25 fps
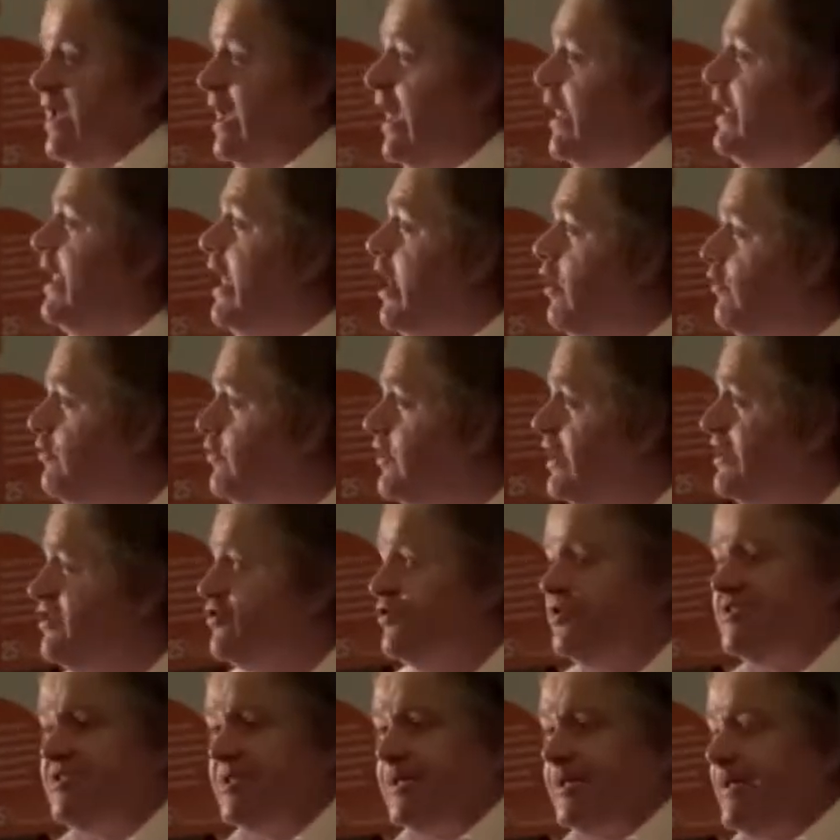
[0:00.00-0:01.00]
And health
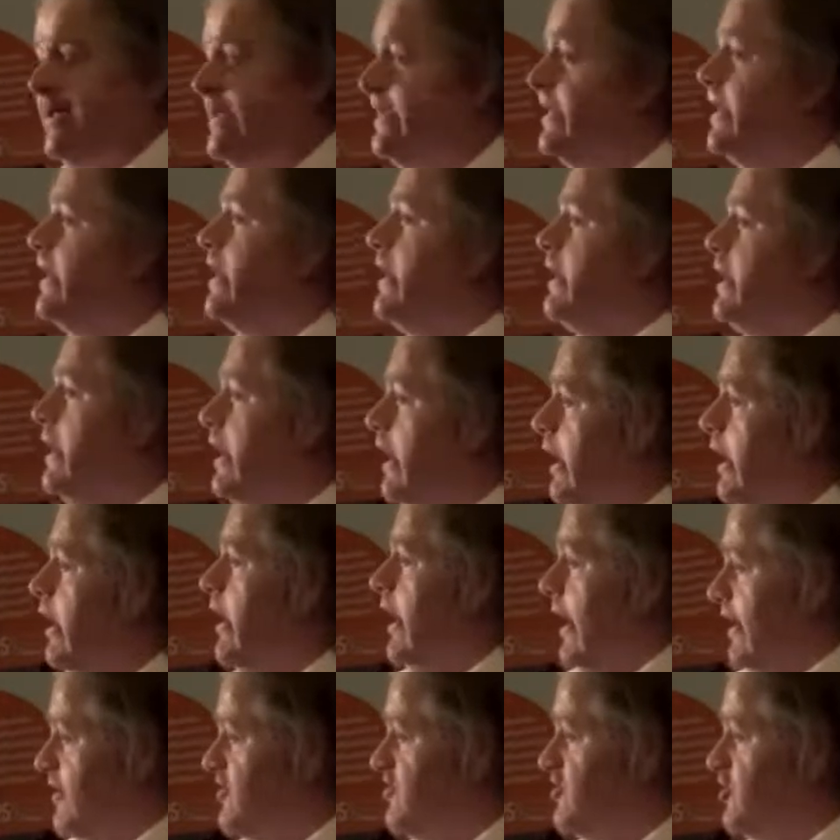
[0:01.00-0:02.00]
literacy
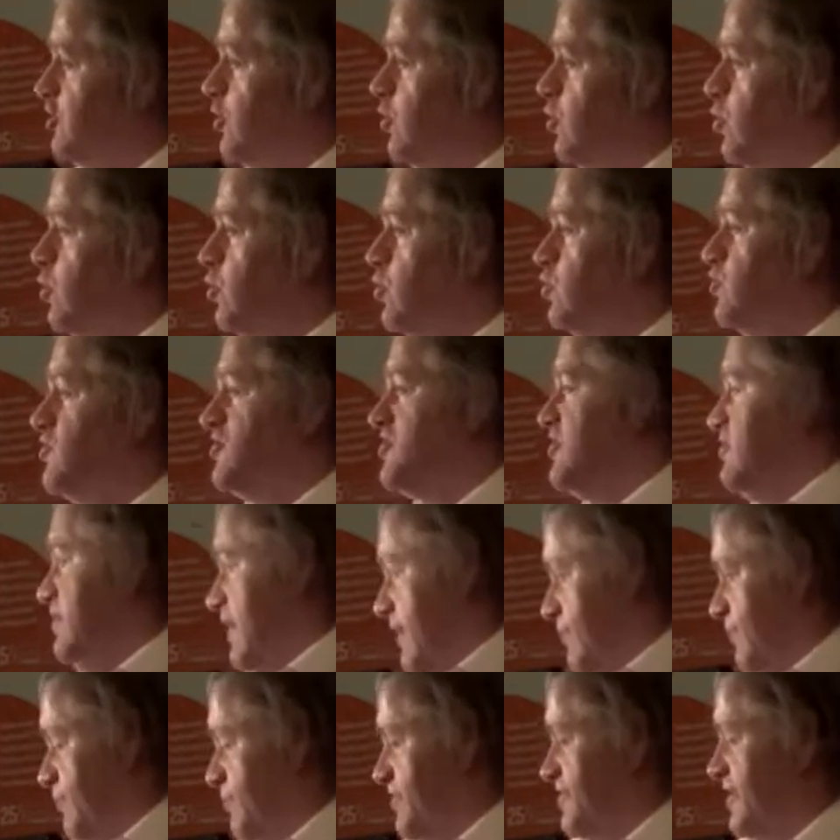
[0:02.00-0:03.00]
in schools
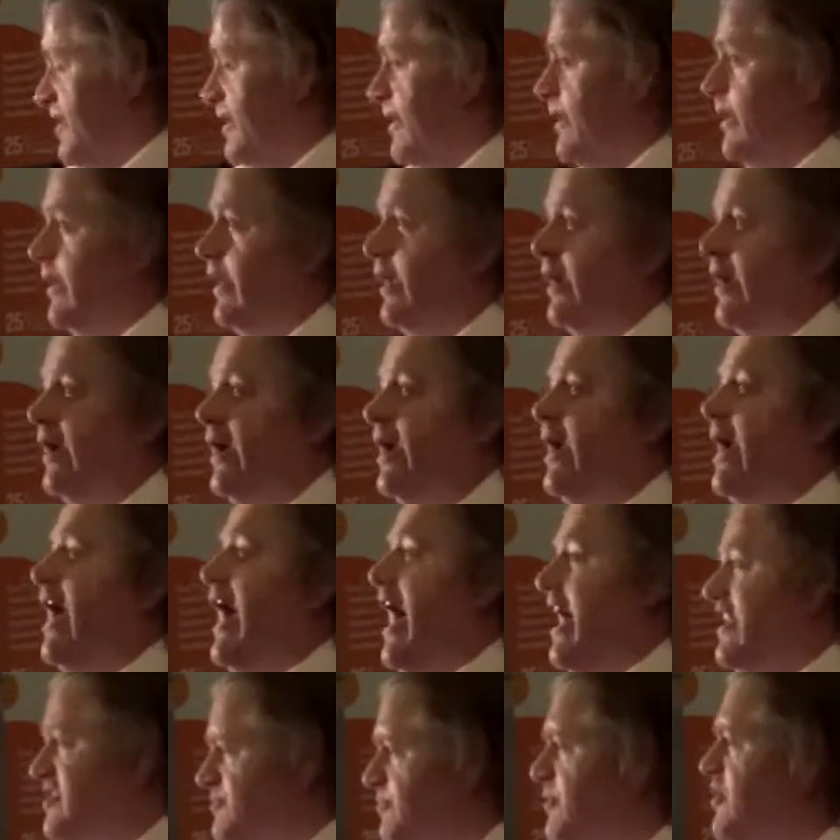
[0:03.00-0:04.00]
in particular
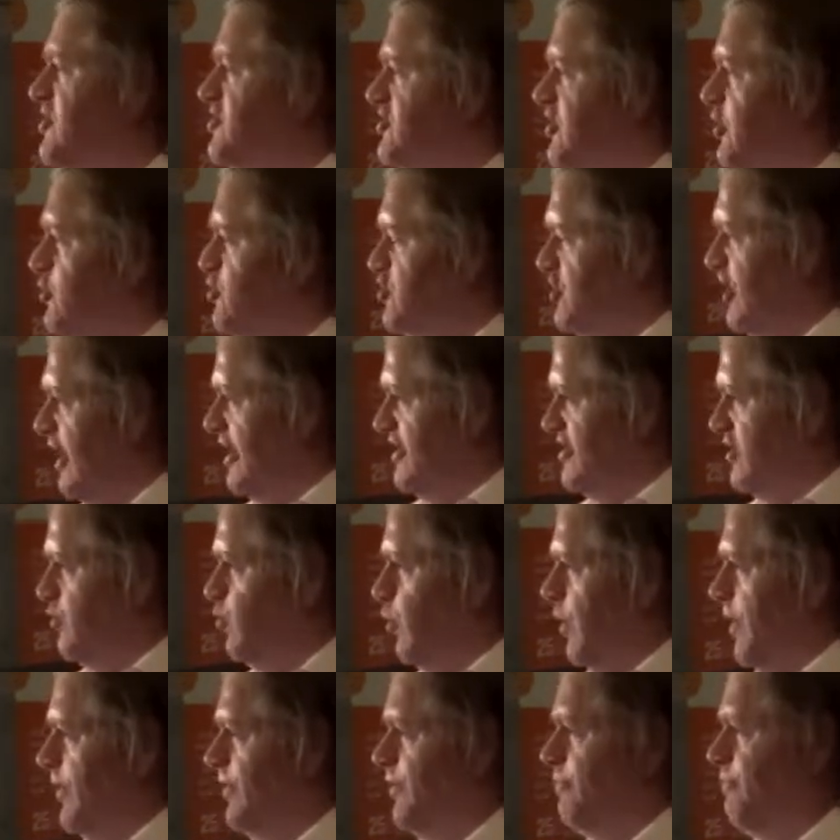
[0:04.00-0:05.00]
has been associated
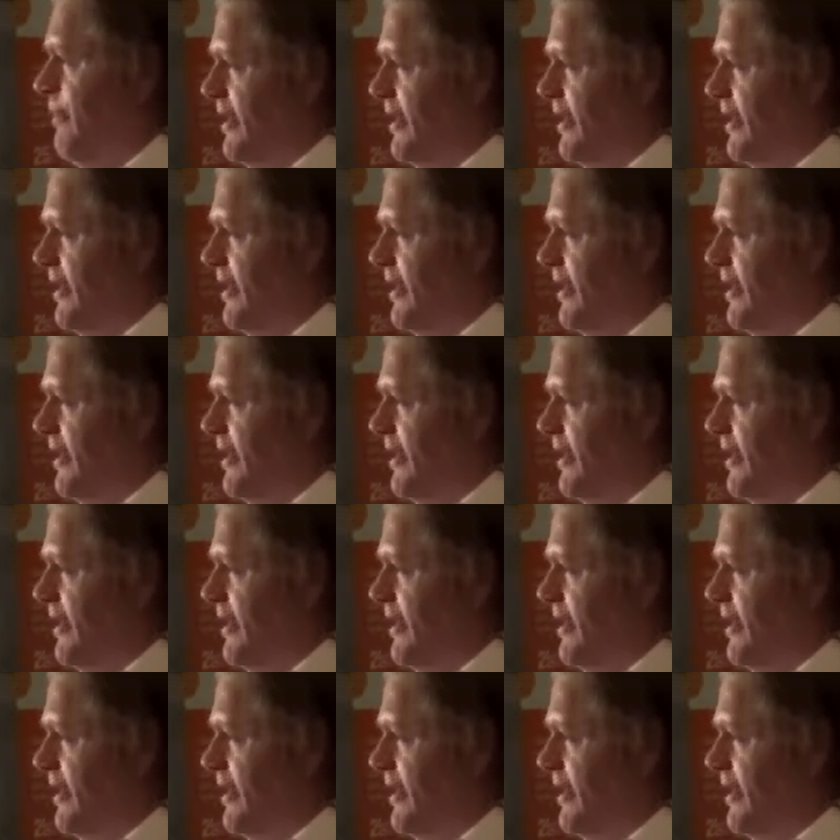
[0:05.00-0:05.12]
with